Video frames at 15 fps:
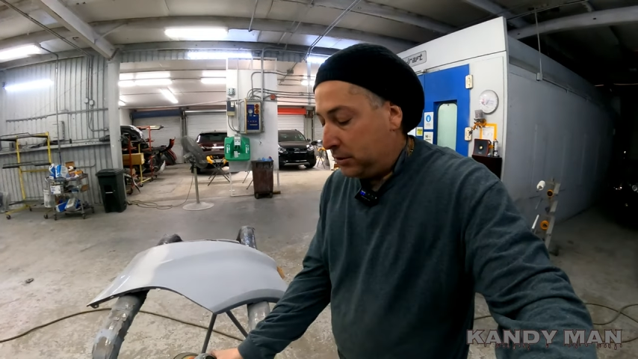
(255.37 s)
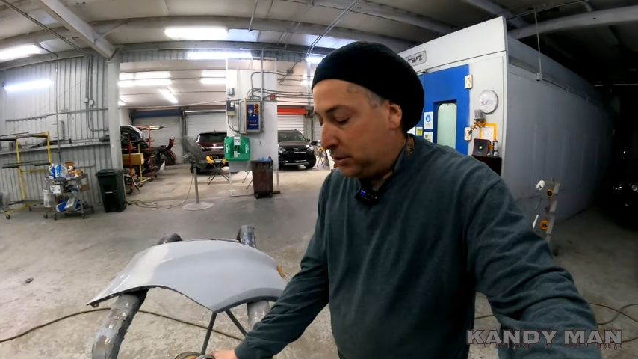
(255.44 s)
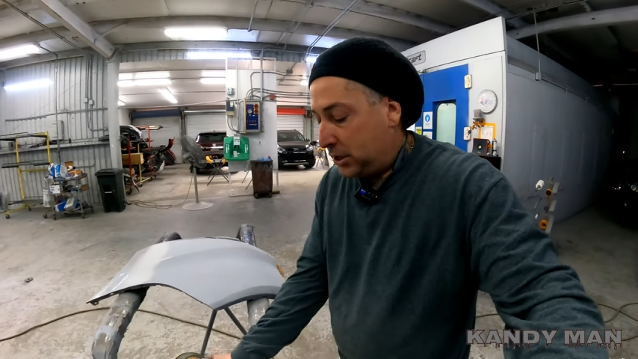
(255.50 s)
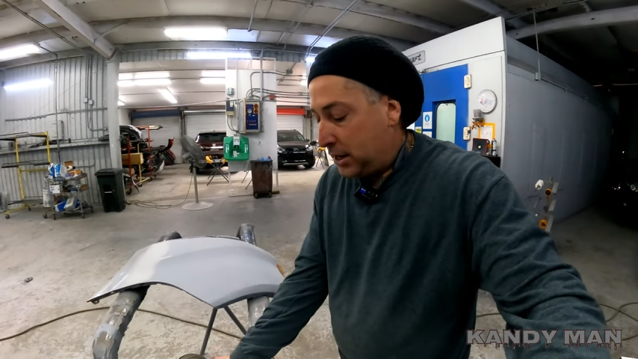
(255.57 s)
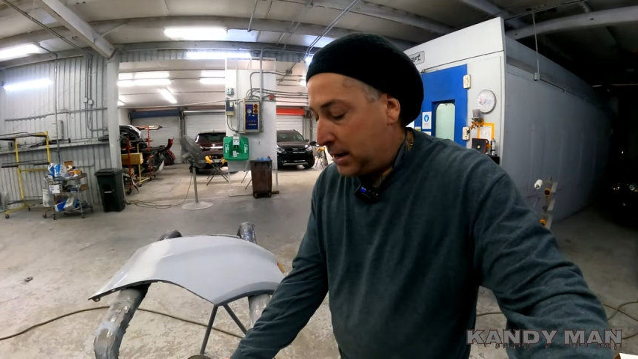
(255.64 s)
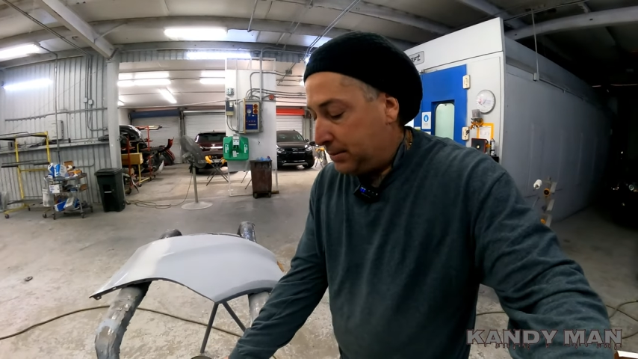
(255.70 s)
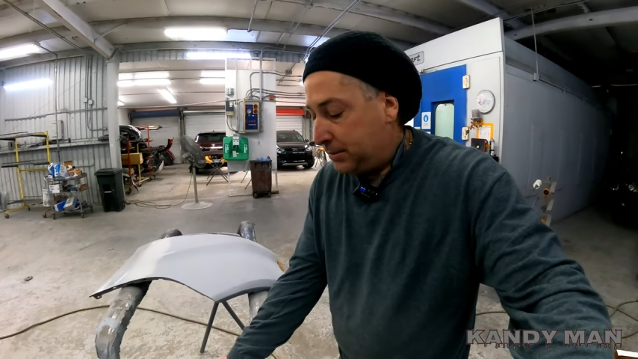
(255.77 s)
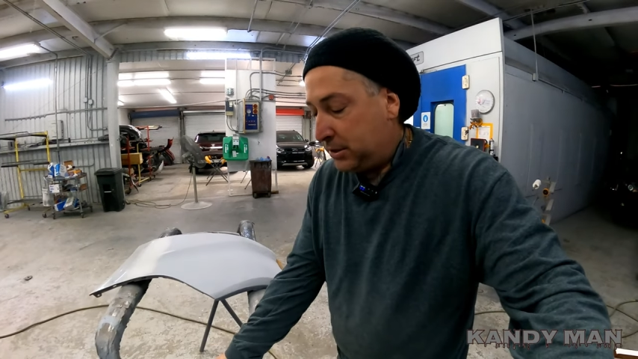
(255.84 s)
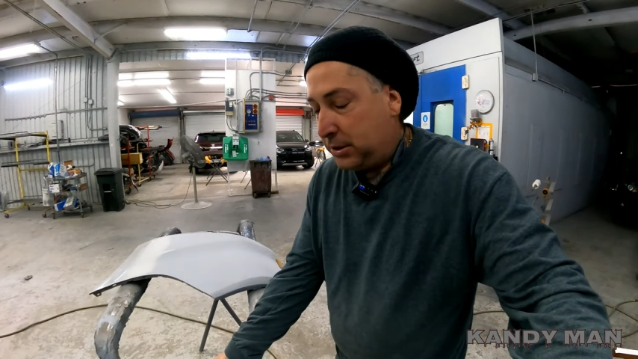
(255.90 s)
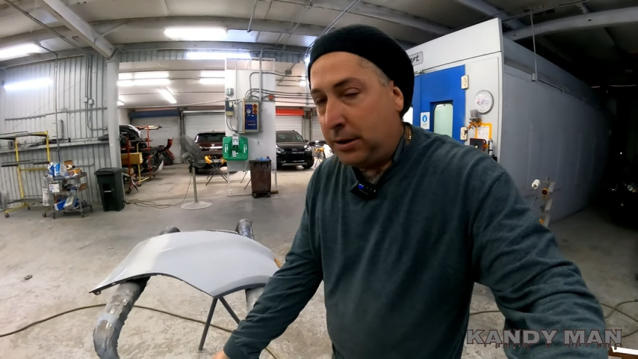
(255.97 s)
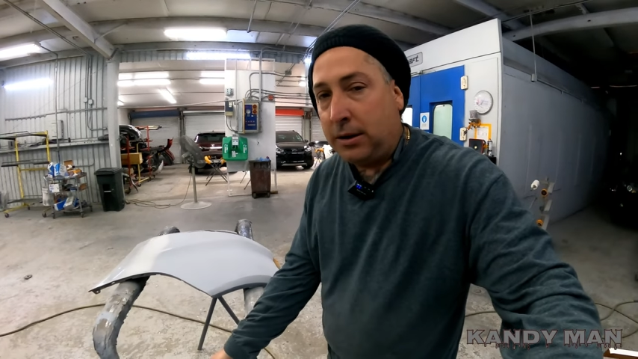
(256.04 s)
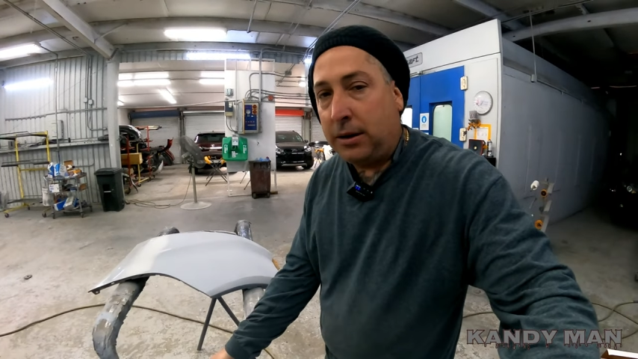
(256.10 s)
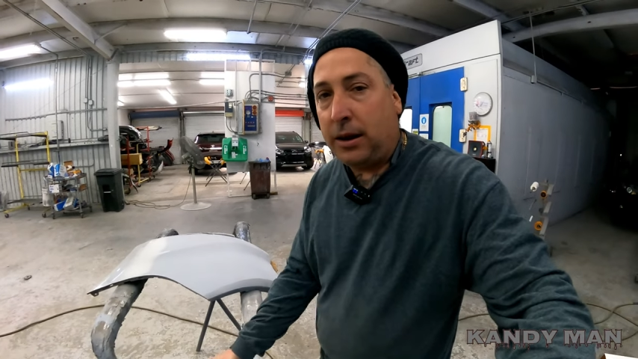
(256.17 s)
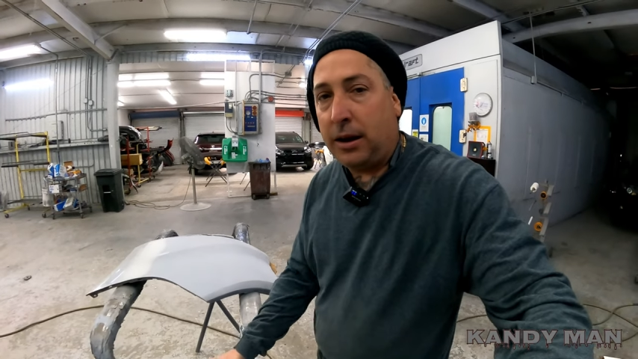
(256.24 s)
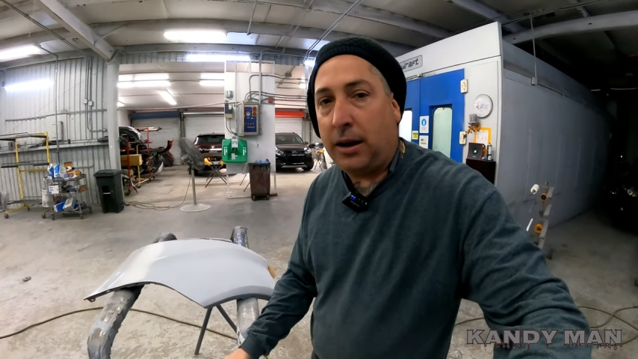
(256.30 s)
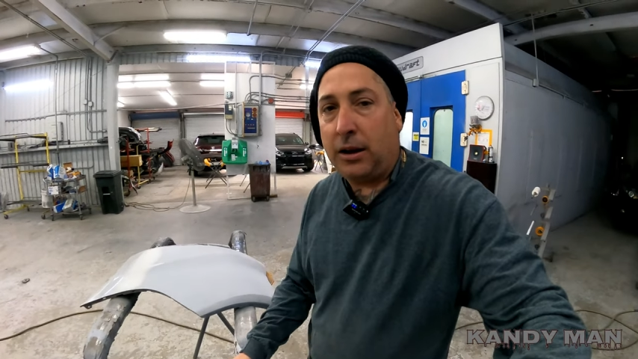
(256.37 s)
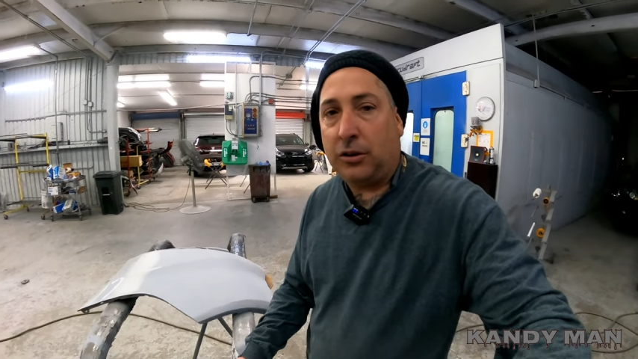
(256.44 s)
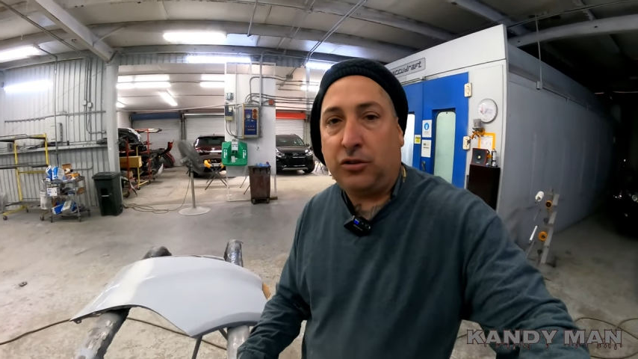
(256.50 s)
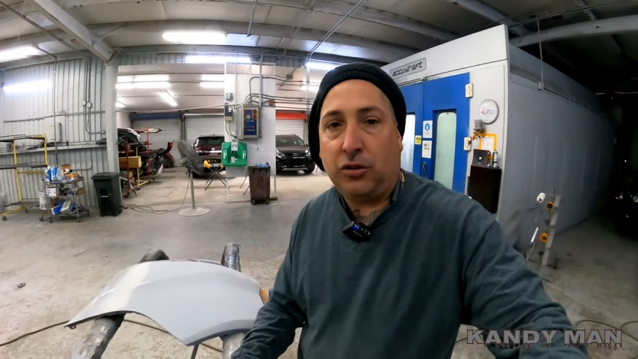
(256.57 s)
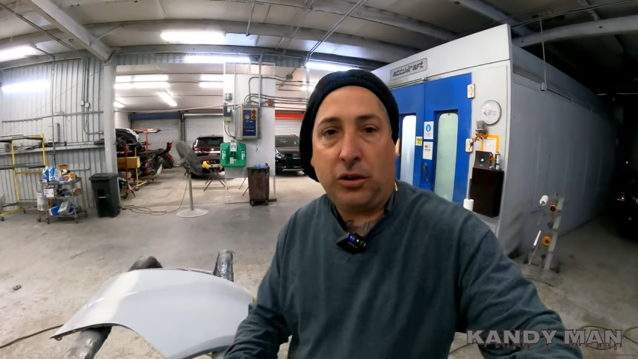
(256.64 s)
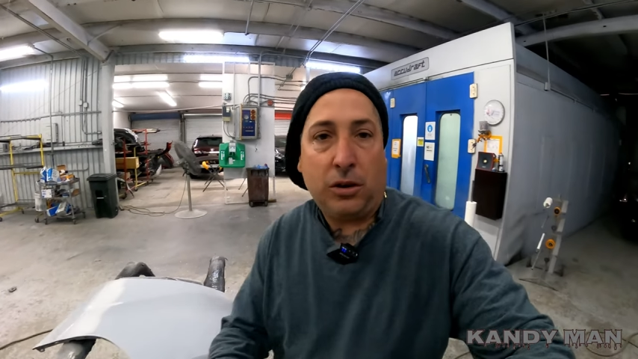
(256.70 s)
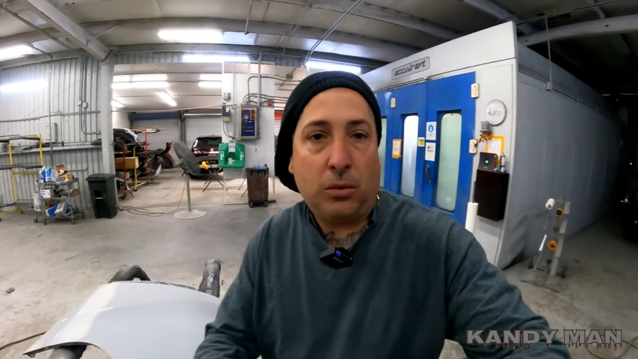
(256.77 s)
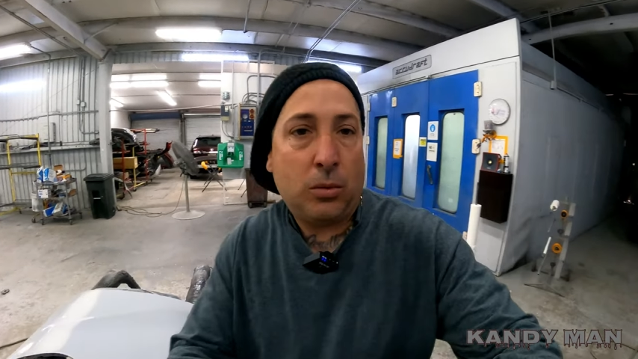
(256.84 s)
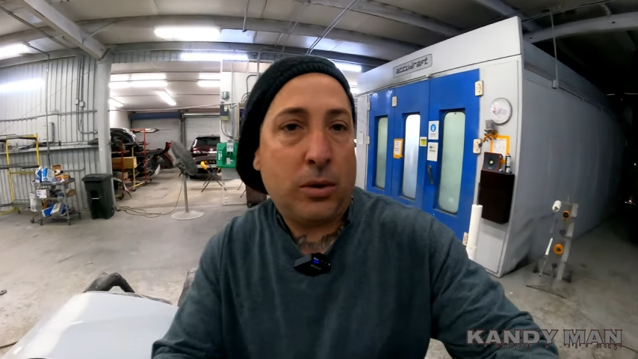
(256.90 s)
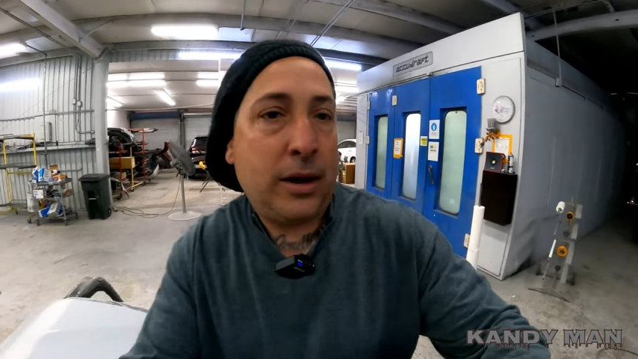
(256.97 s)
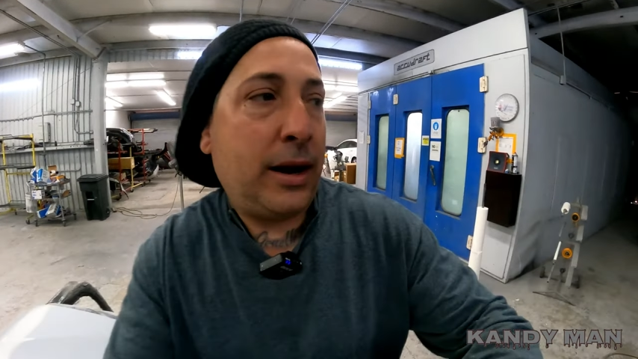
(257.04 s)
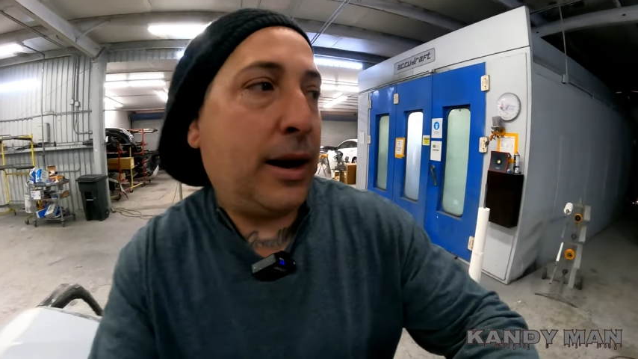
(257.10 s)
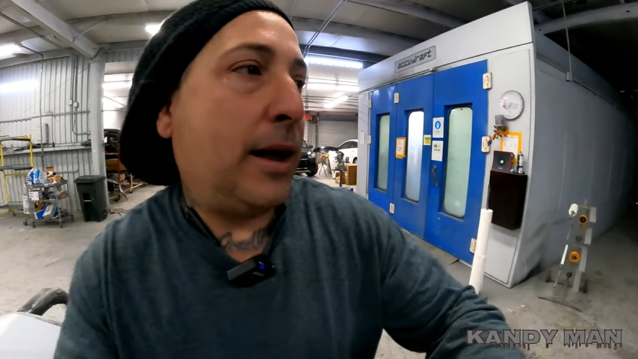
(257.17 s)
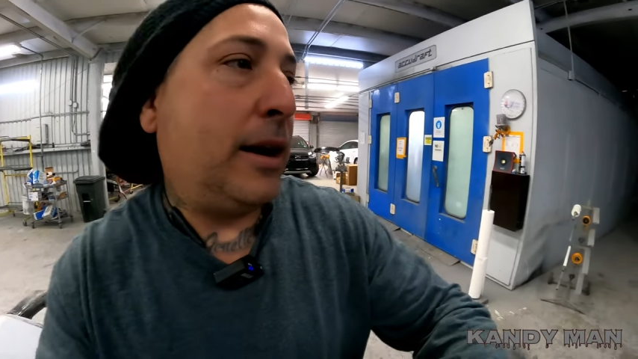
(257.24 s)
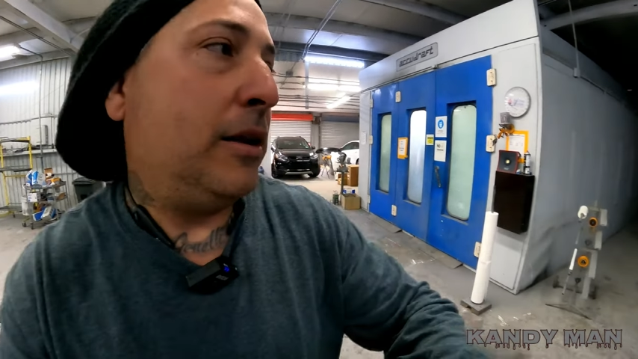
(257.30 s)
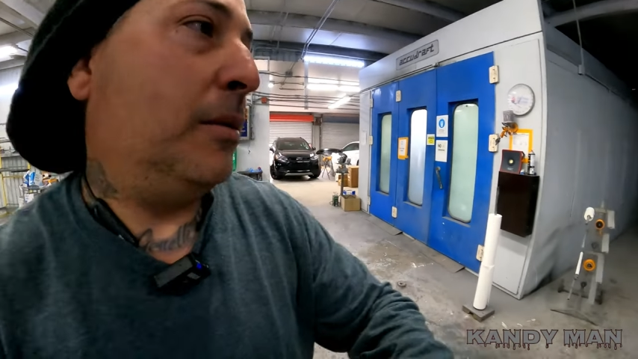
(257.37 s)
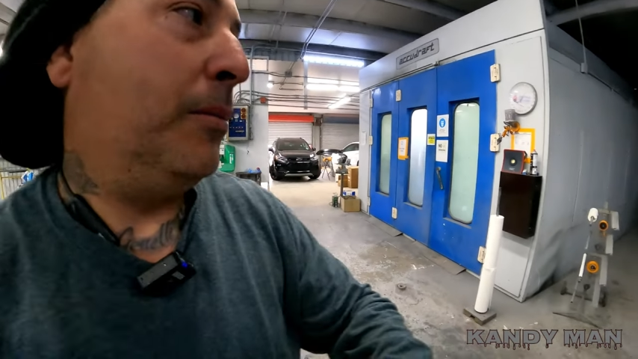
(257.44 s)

of jobs and I'll show you the one I got in the